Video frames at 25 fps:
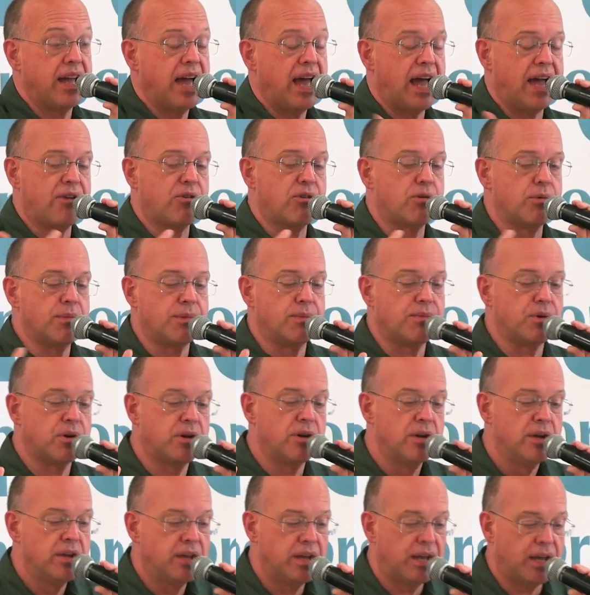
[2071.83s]
I remember
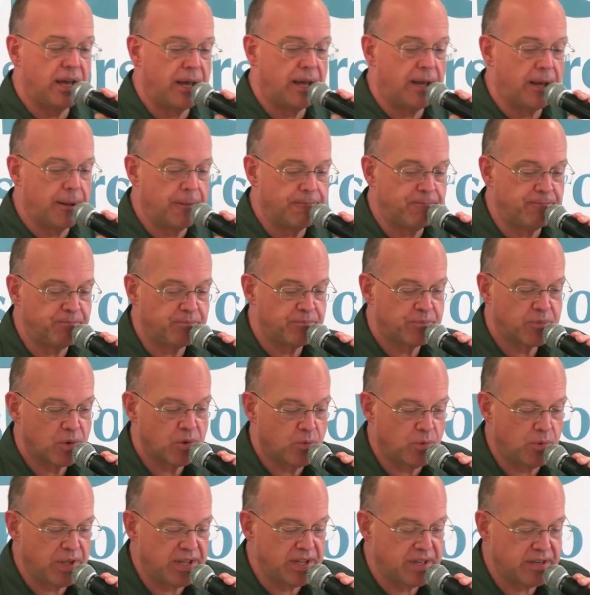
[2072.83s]

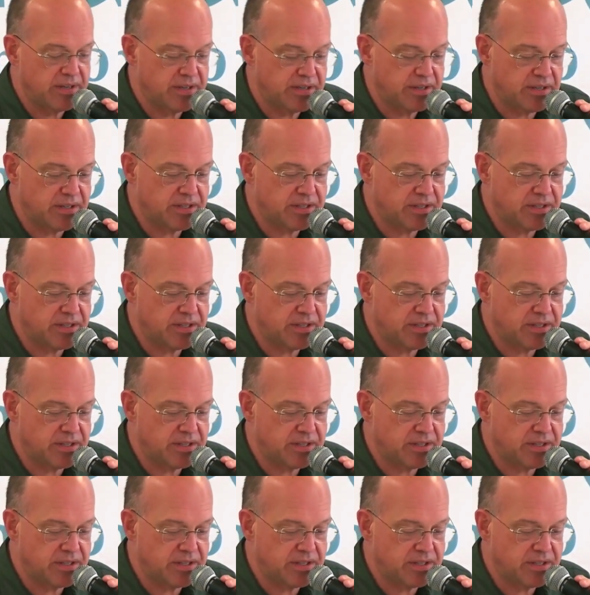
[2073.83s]
when